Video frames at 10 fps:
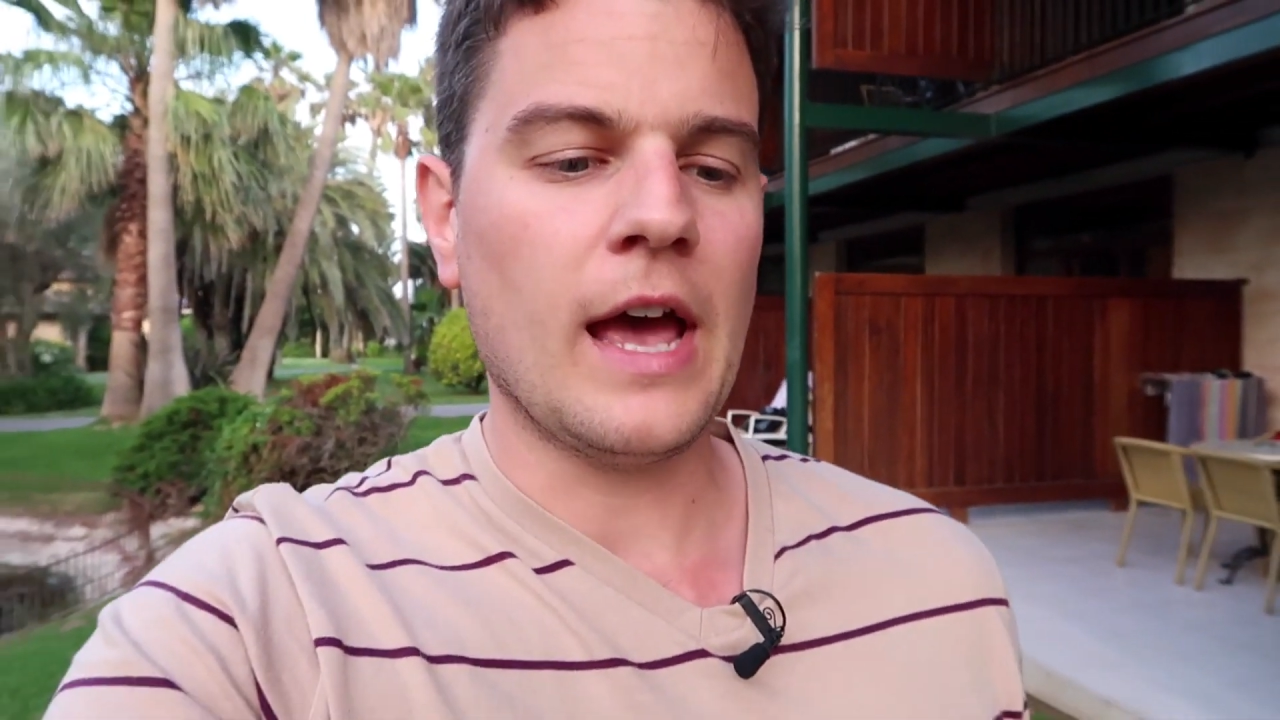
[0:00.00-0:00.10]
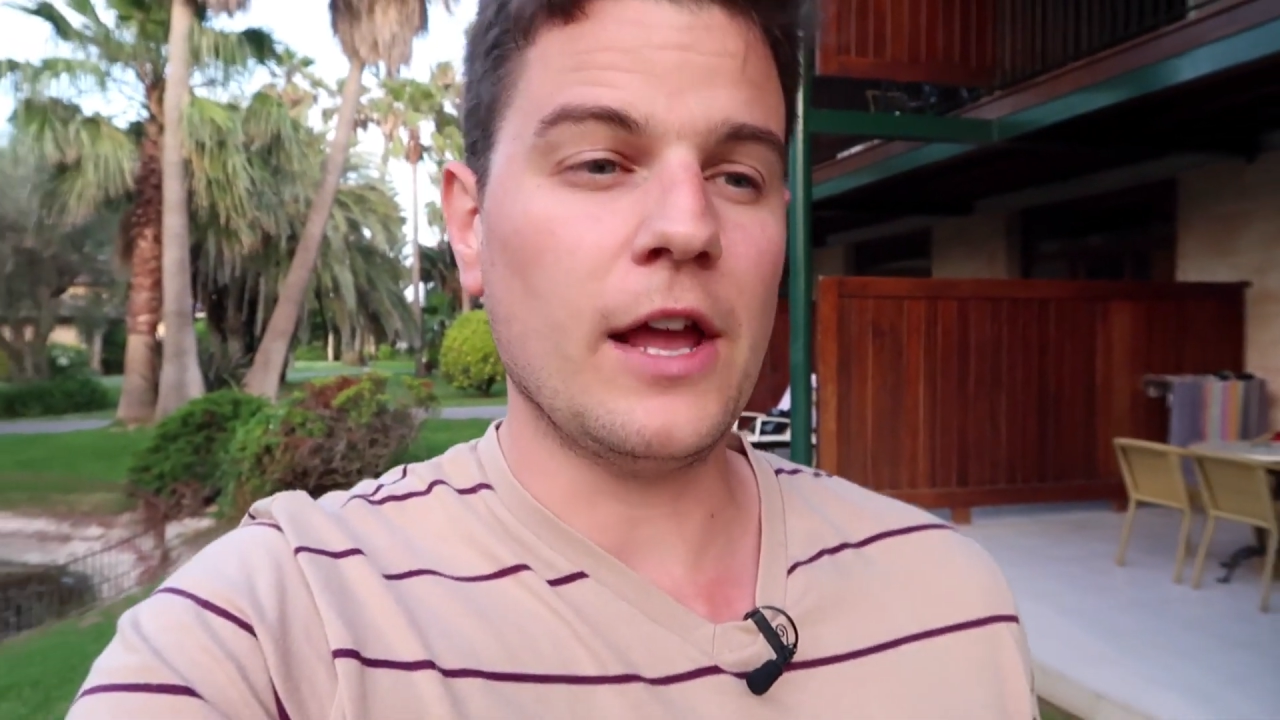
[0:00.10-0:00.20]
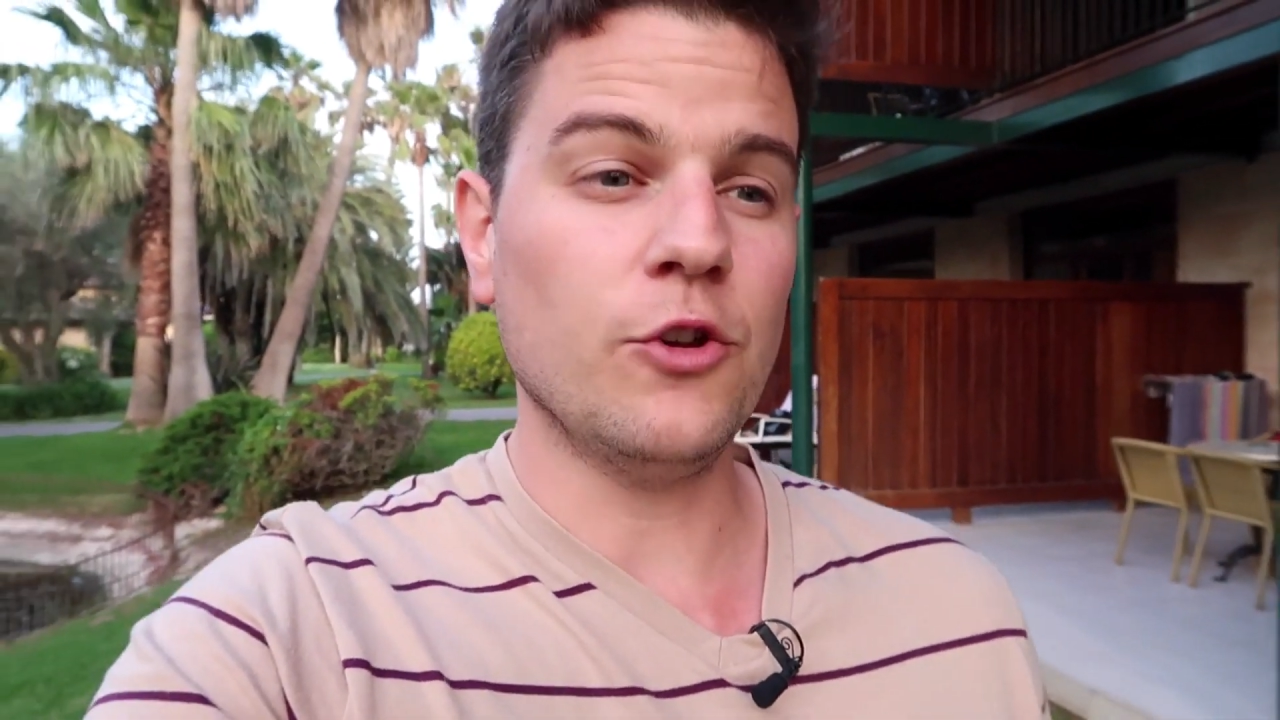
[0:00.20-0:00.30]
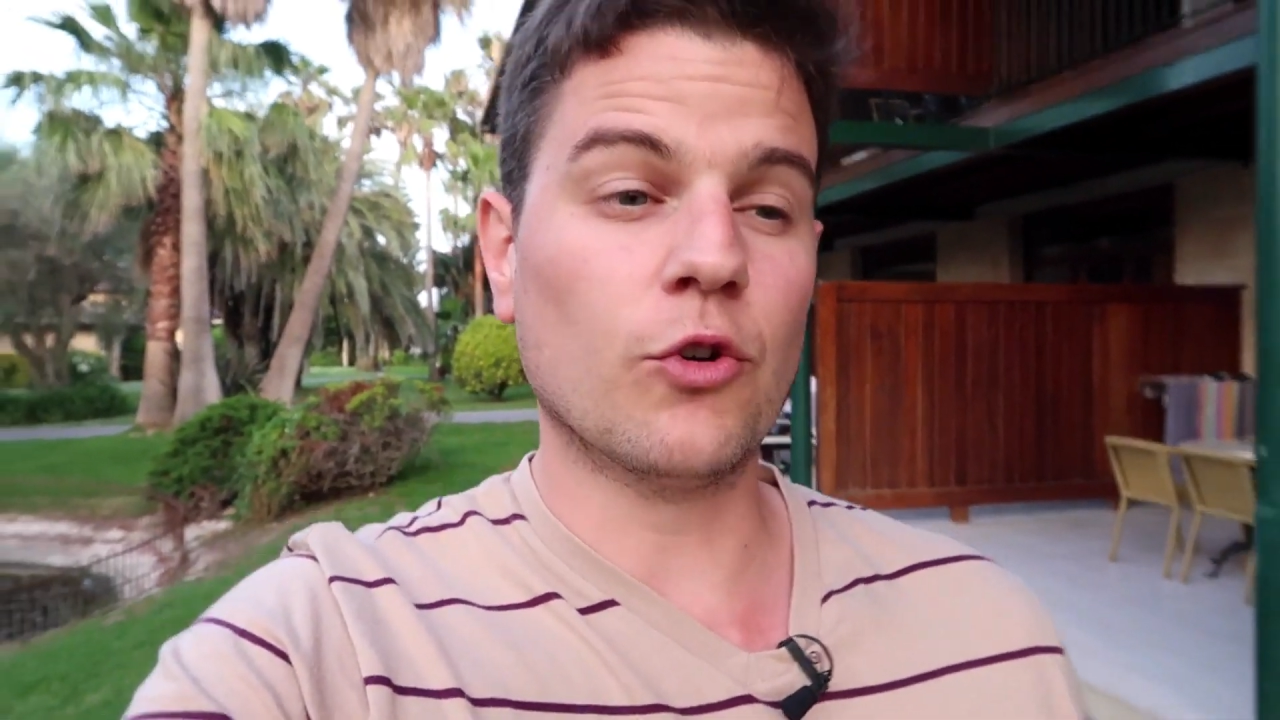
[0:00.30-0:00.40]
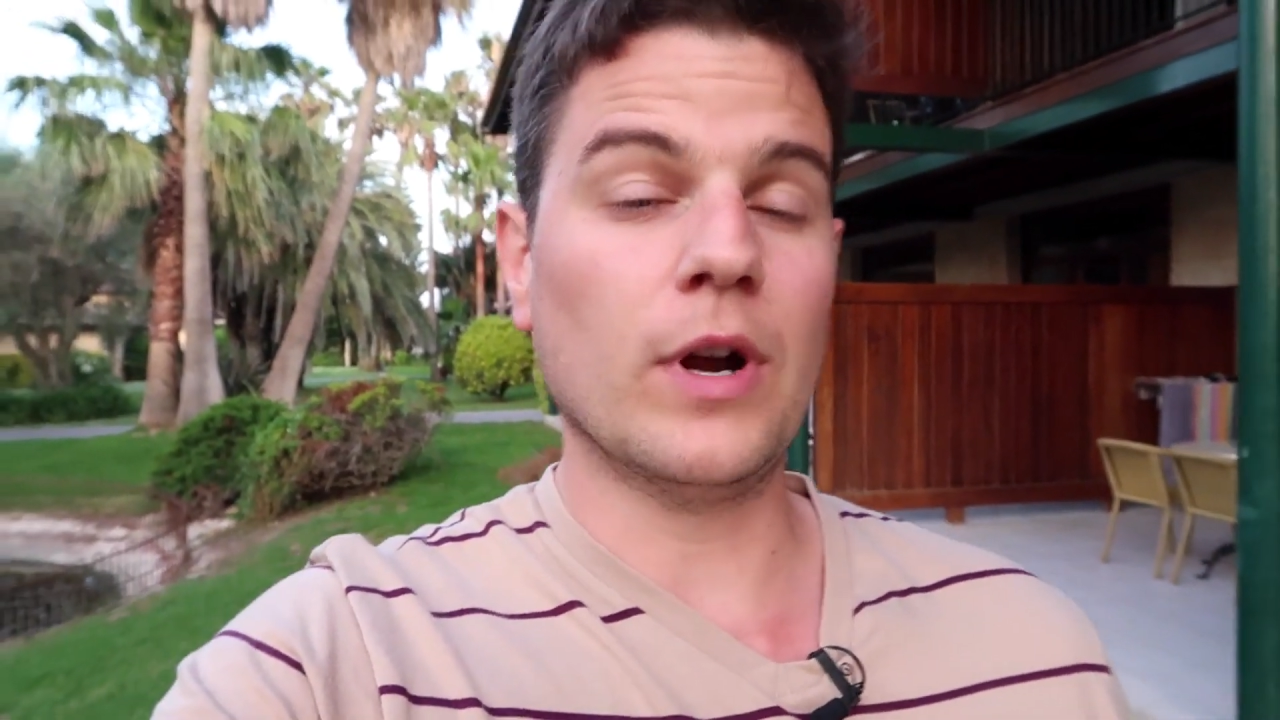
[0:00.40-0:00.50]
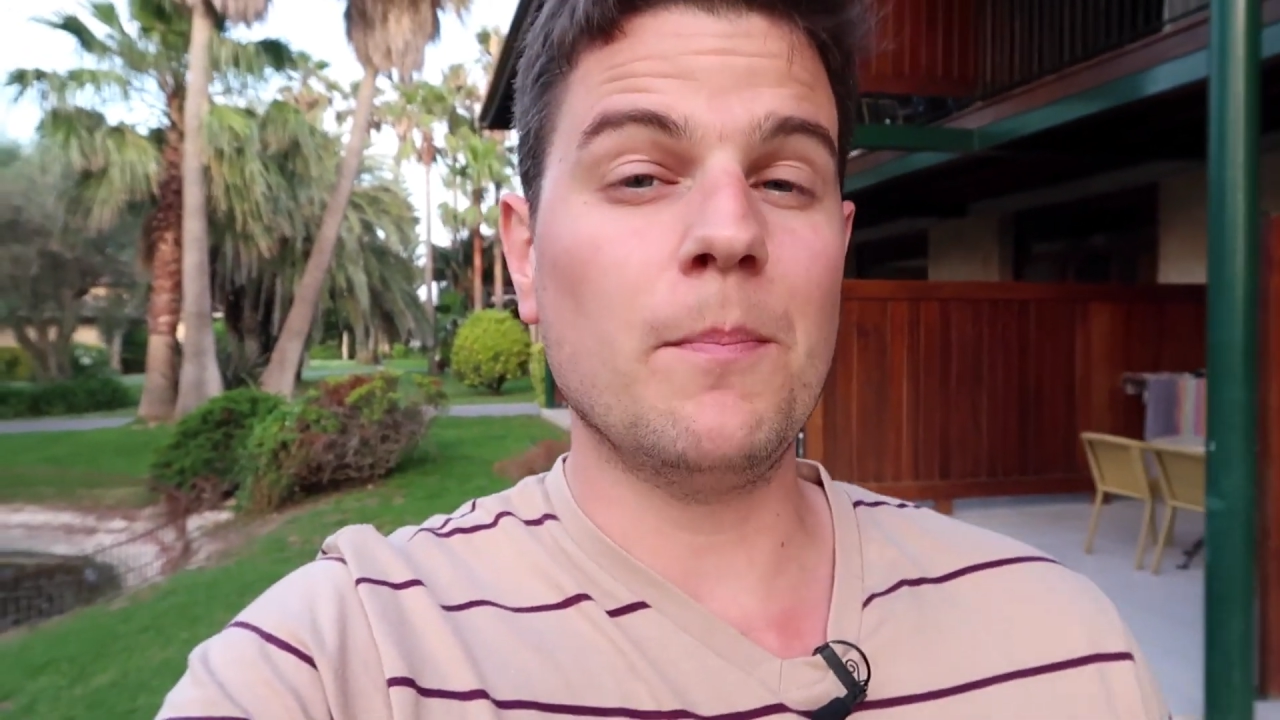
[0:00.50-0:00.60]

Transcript: and your